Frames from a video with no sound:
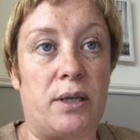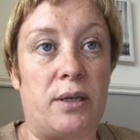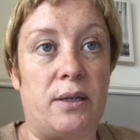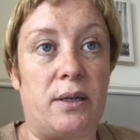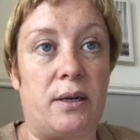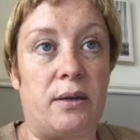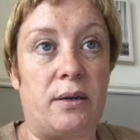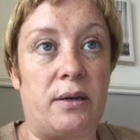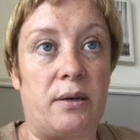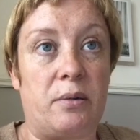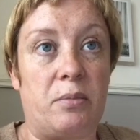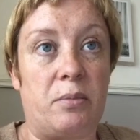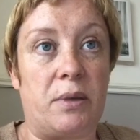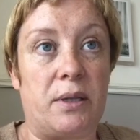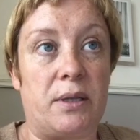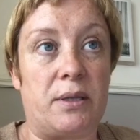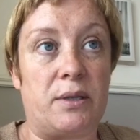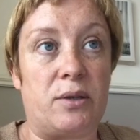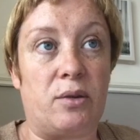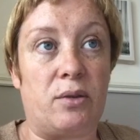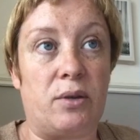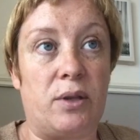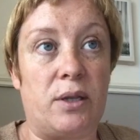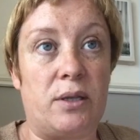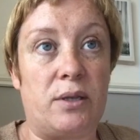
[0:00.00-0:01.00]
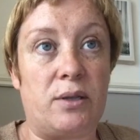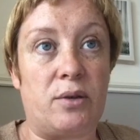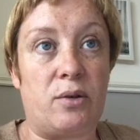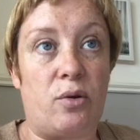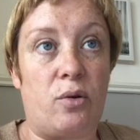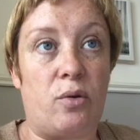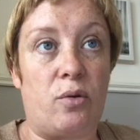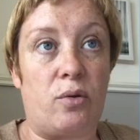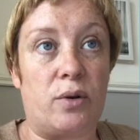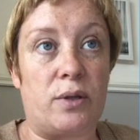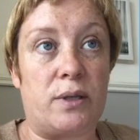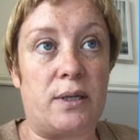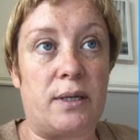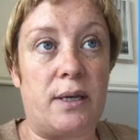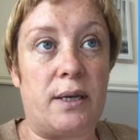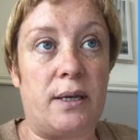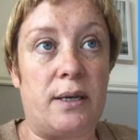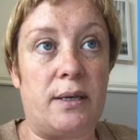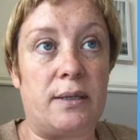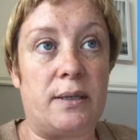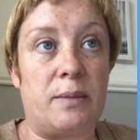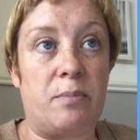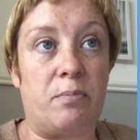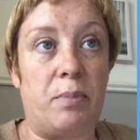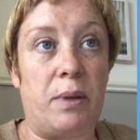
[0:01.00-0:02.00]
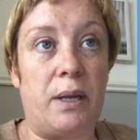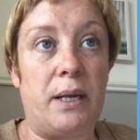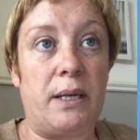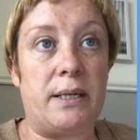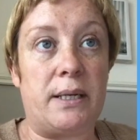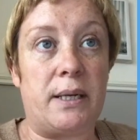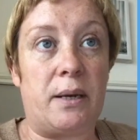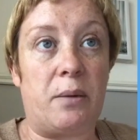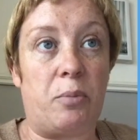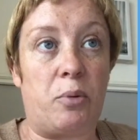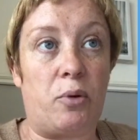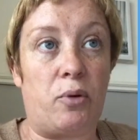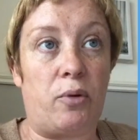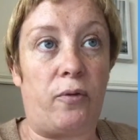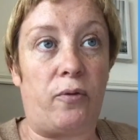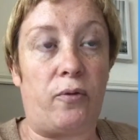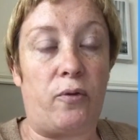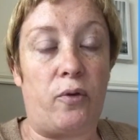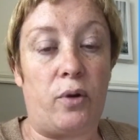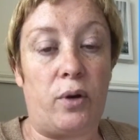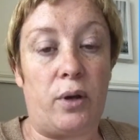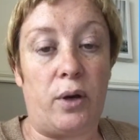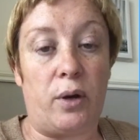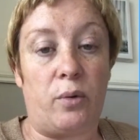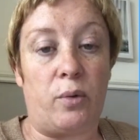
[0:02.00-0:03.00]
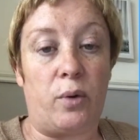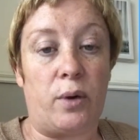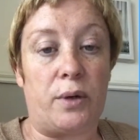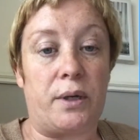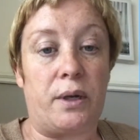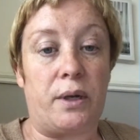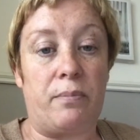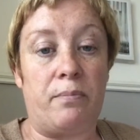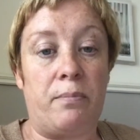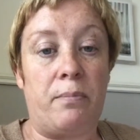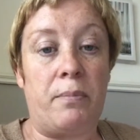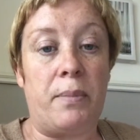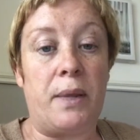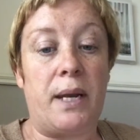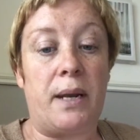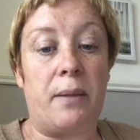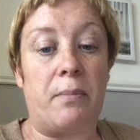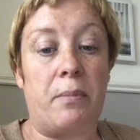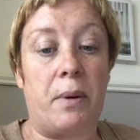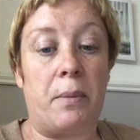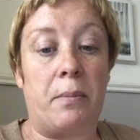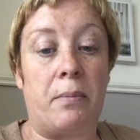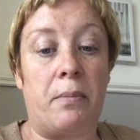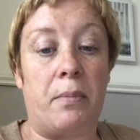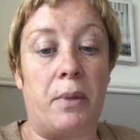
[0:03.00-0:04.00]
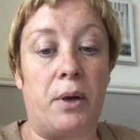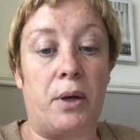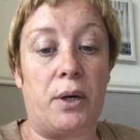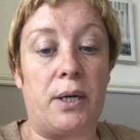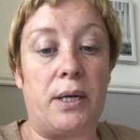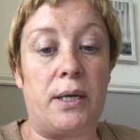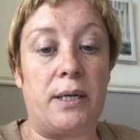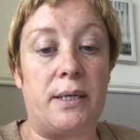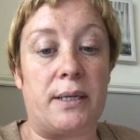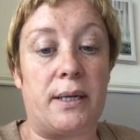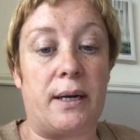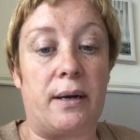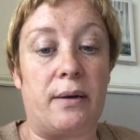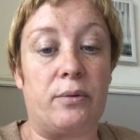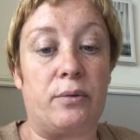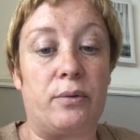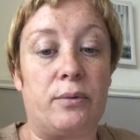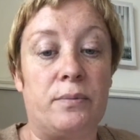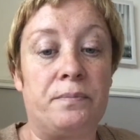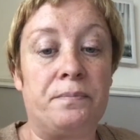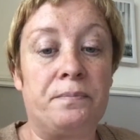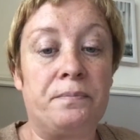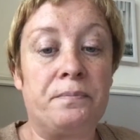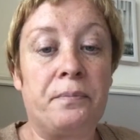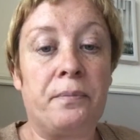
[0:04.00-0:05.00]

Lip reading: documents. So this course is building a portfolio with minimum money down.